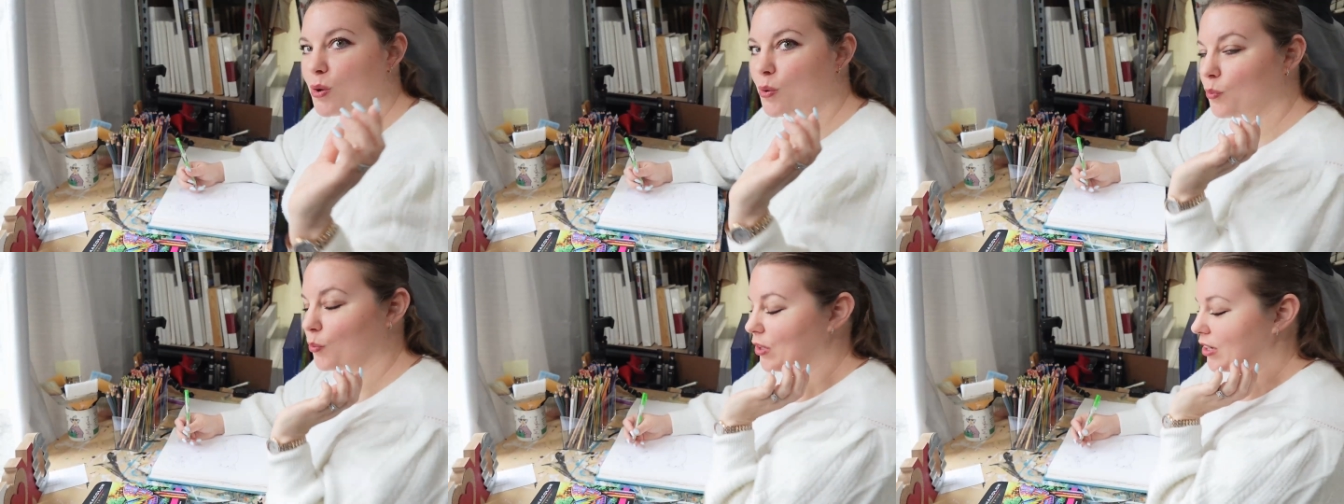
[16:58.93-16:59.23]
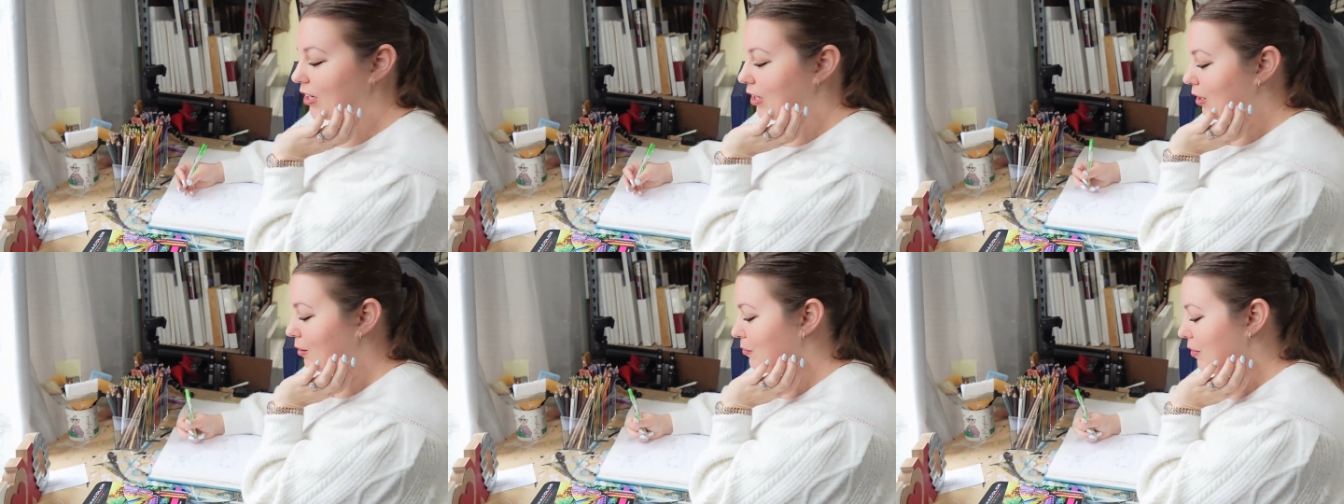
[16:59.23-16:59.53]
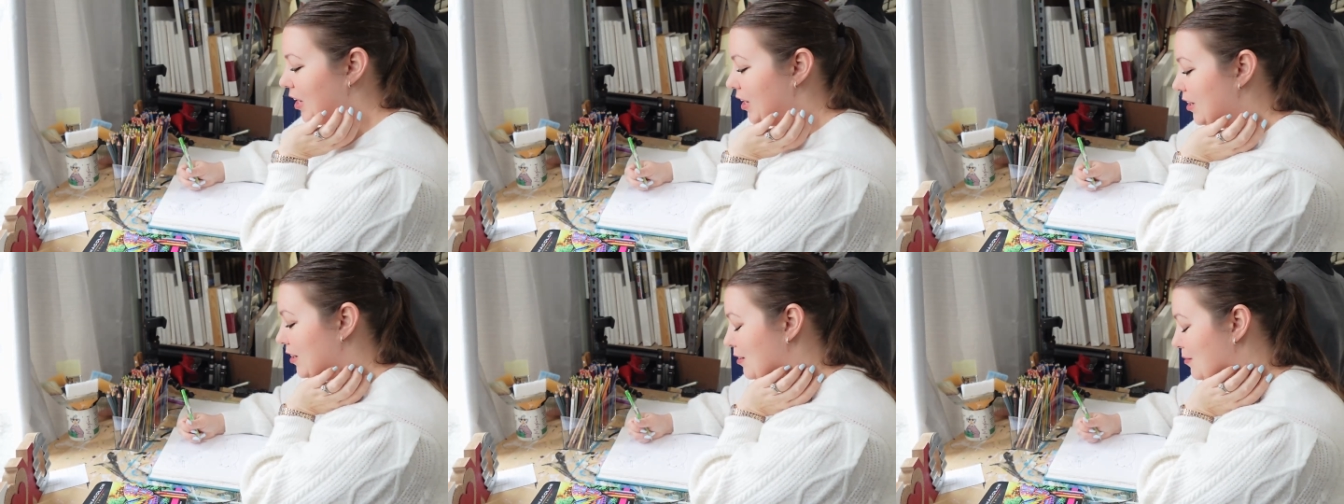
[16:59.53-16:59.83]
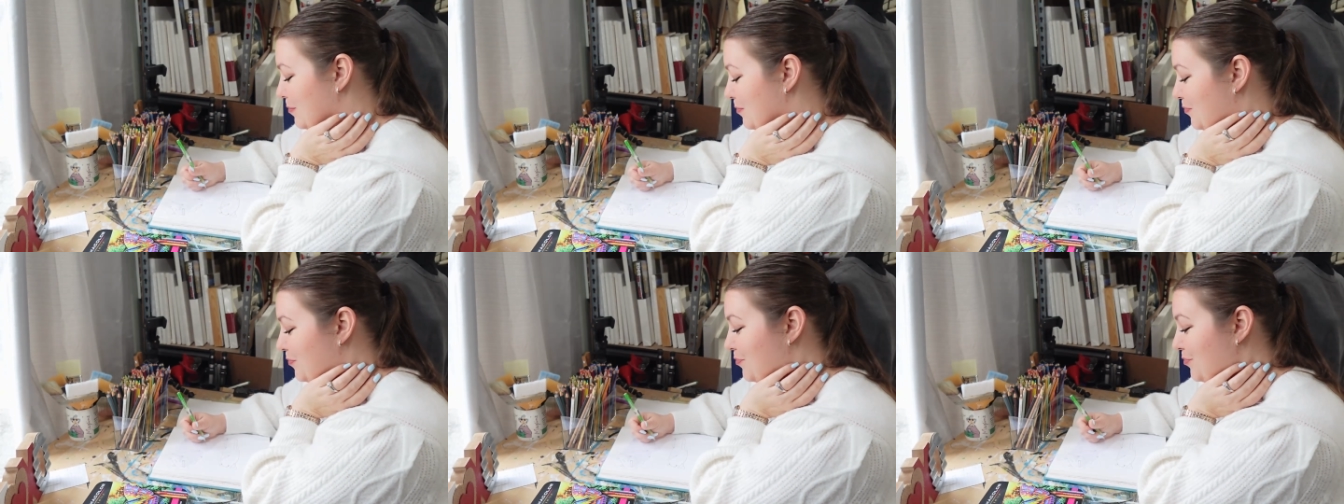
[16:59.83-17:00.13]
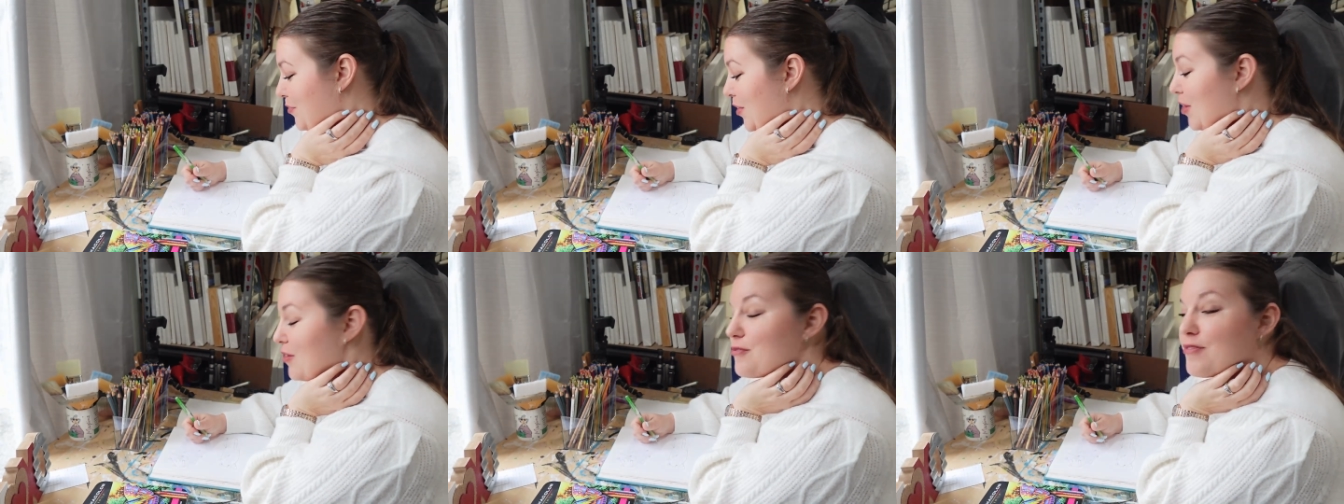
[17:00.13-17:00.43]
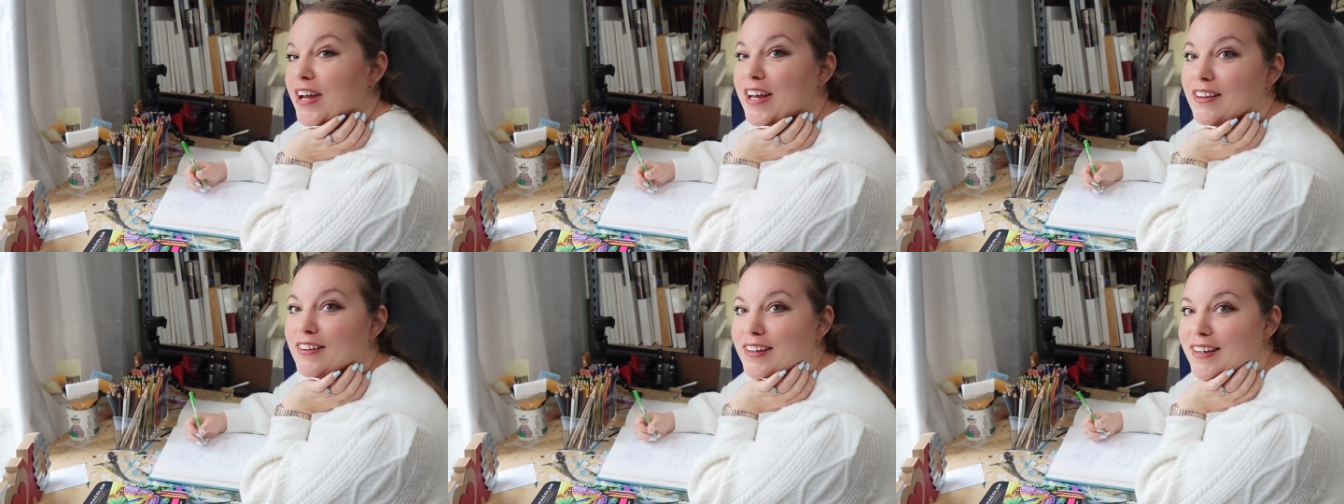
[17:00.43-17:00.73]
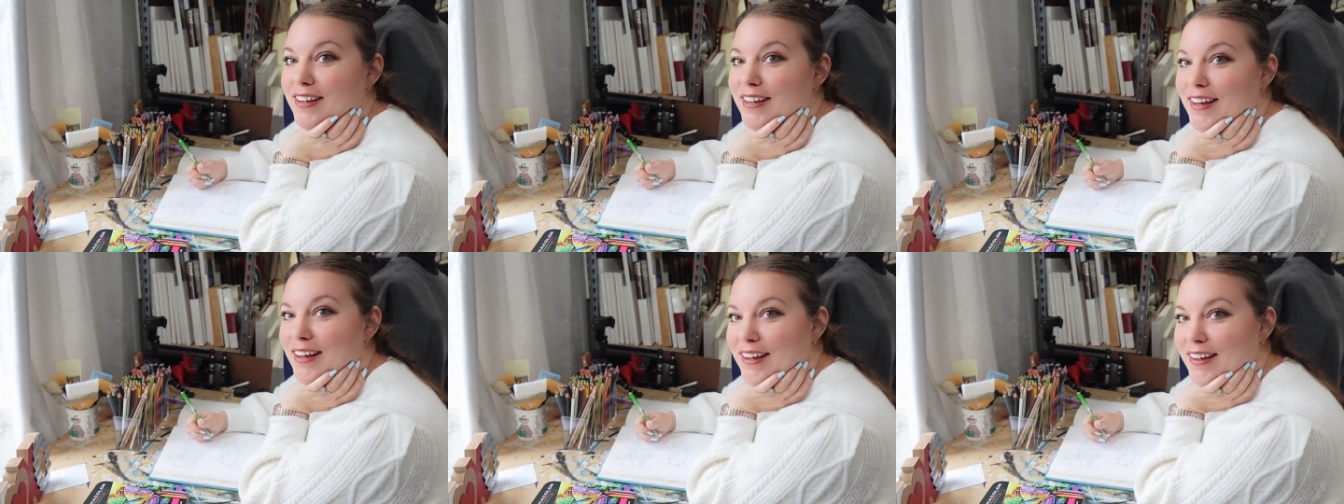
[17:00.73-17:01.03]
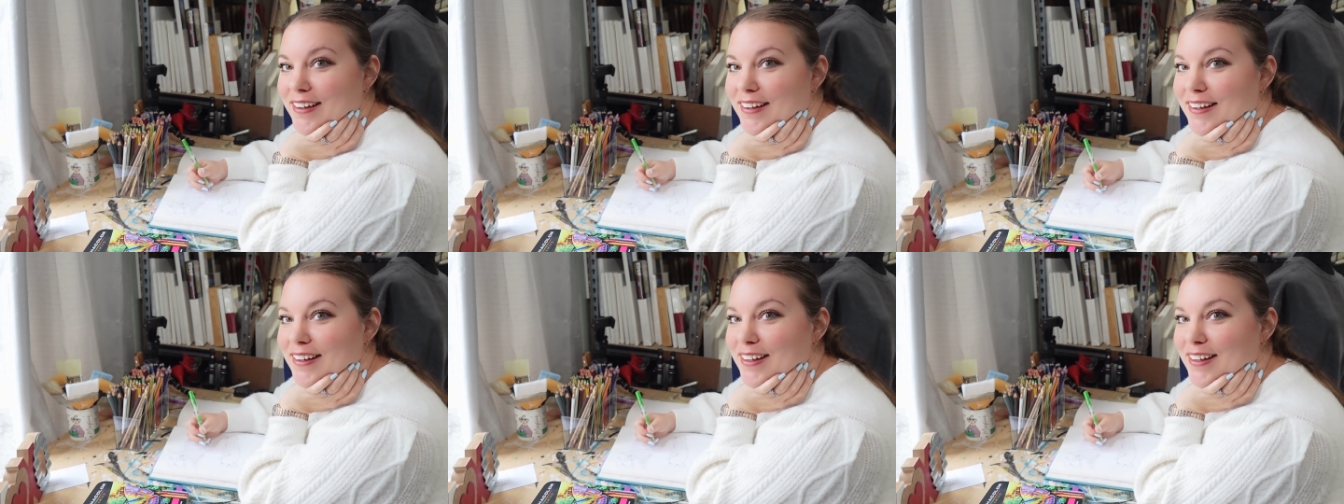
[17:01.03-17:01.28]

what I'm failing at